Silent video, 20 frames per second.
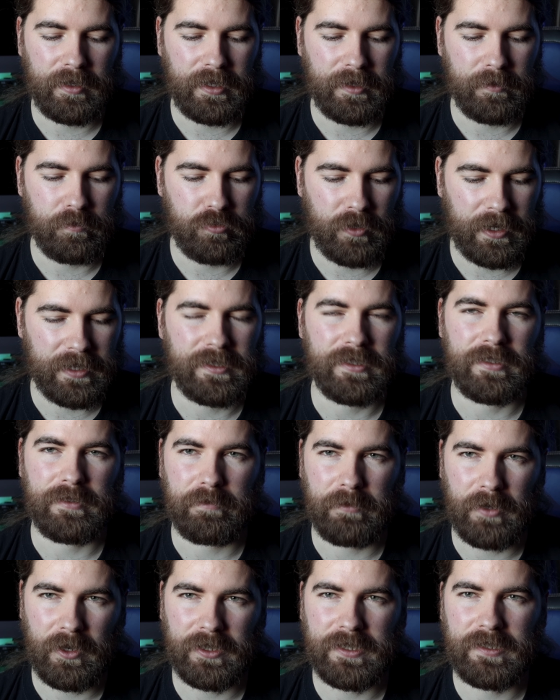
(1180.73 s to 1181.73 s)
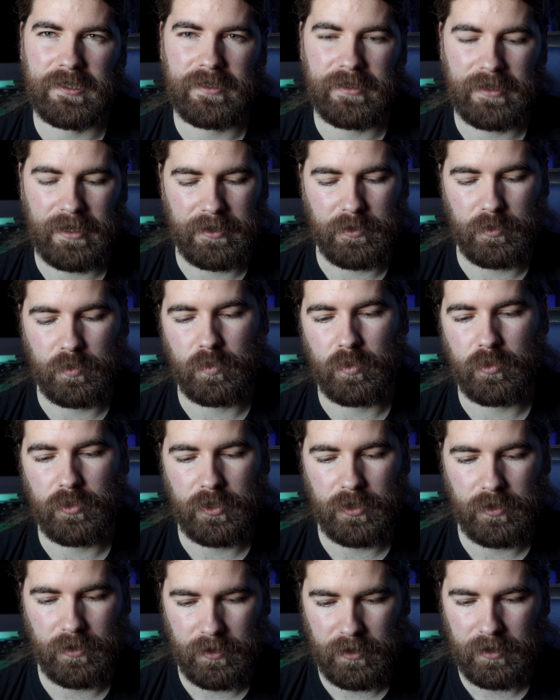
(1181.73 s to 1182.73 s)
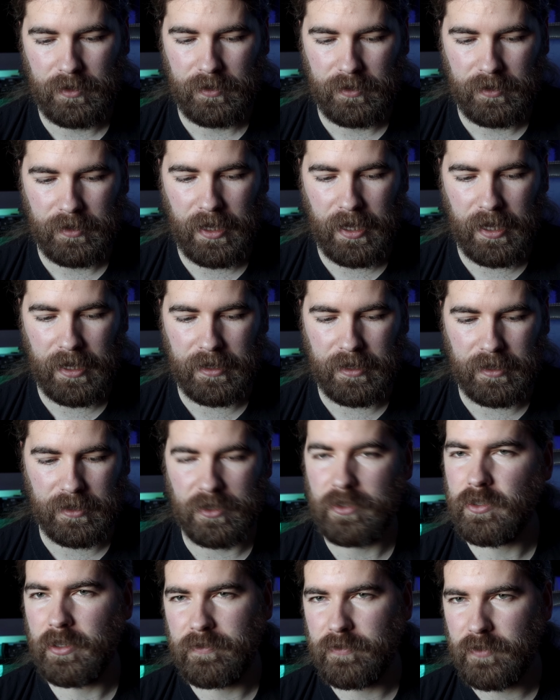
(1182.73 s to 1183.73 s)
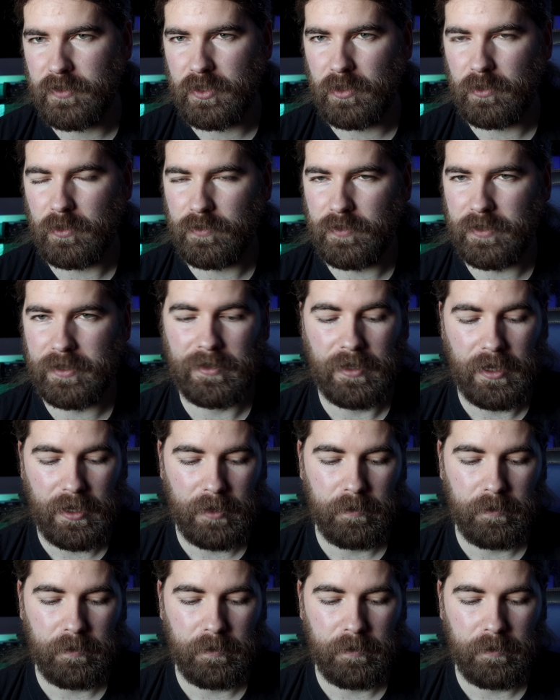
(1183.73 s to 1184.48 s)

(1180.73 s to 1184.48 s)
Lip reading: in branding and marketing than it would in like photography,